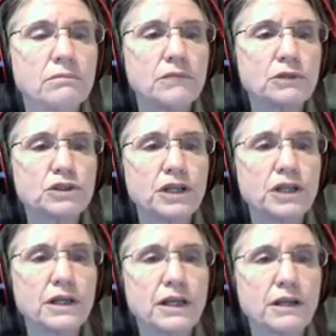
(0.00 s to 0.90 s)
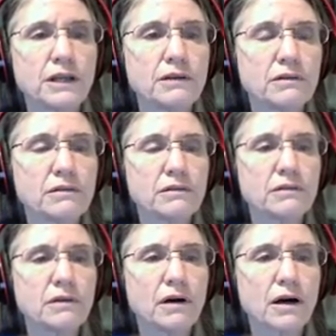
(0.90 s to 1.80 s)
You'll see it in
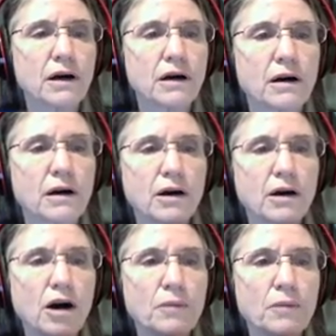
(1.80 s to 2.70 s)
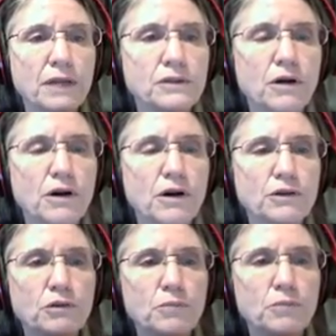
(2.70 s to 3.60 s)
a comment or
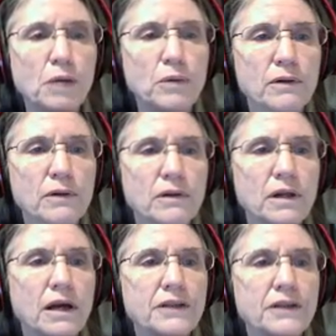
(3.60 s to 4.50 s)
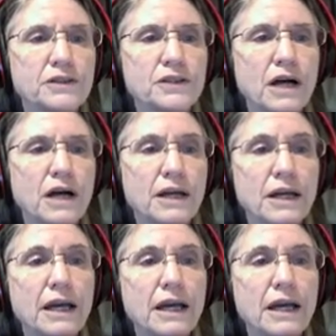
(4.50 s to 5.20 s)
cartoon bubble at the side.